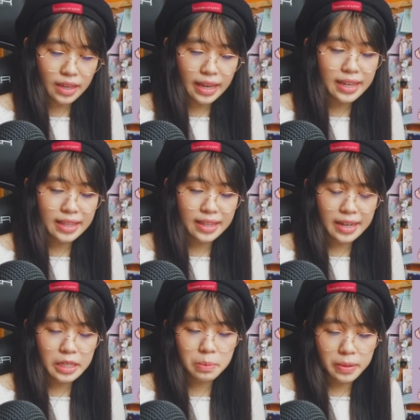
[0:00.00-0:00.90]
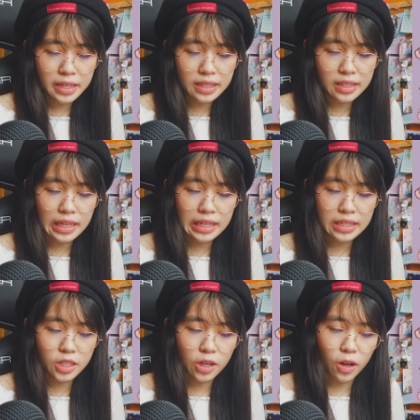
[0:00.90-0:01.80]
Okay, the next piece
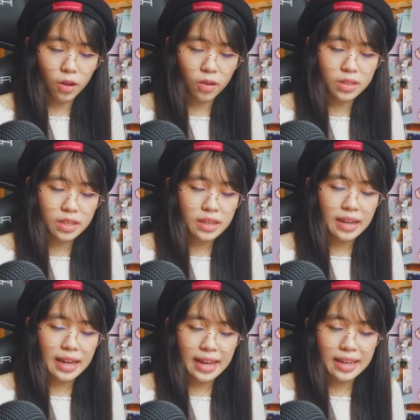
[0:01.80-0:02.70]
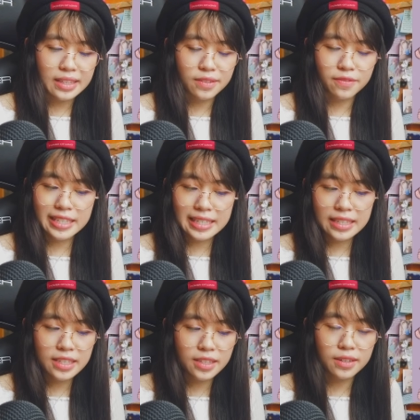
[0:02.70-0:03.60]
is called Hi, It's V,
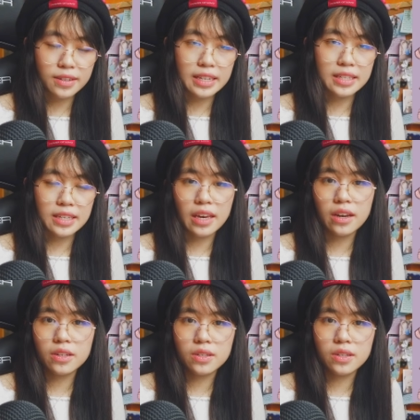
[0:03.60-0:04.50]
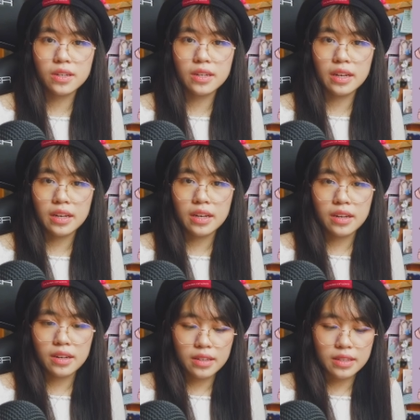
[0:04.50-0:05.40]
so it's a character
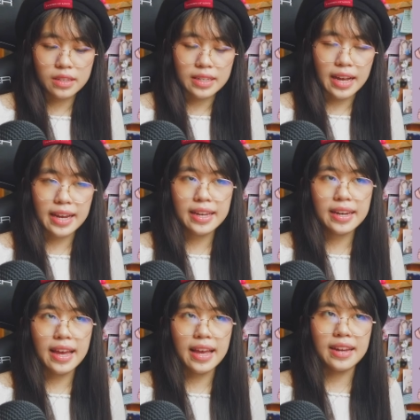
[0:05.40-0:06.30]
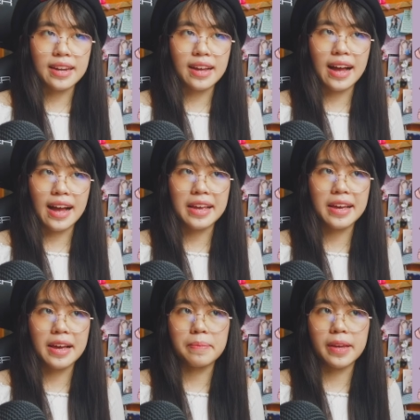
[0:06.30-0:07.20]
design, and I
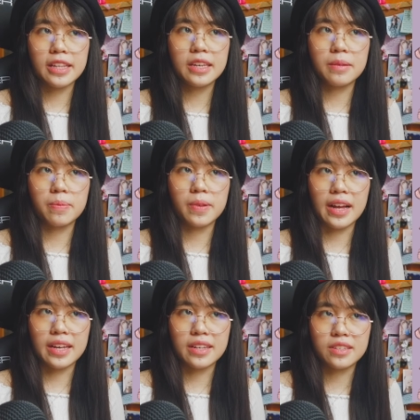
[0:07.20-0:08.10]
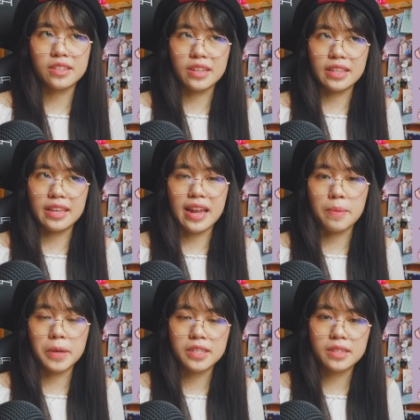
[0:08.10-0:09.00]
am mainly applying to like the
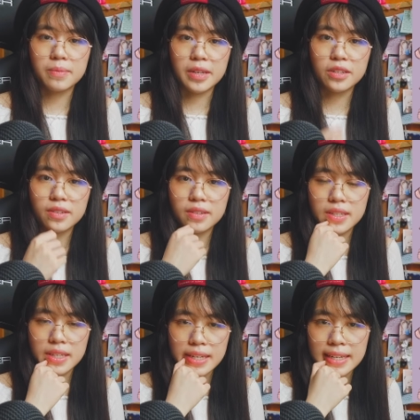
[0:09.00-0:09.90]
animation majors.